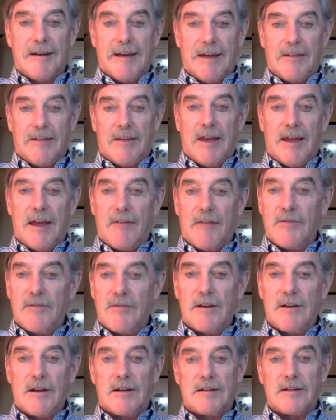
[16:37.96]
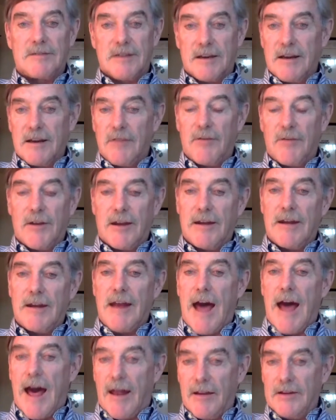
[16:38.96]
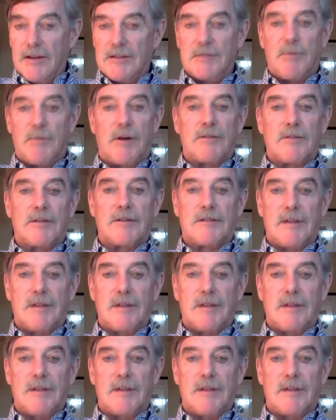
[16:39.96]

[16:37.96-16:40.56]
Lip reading: and they have a significant knowledge about the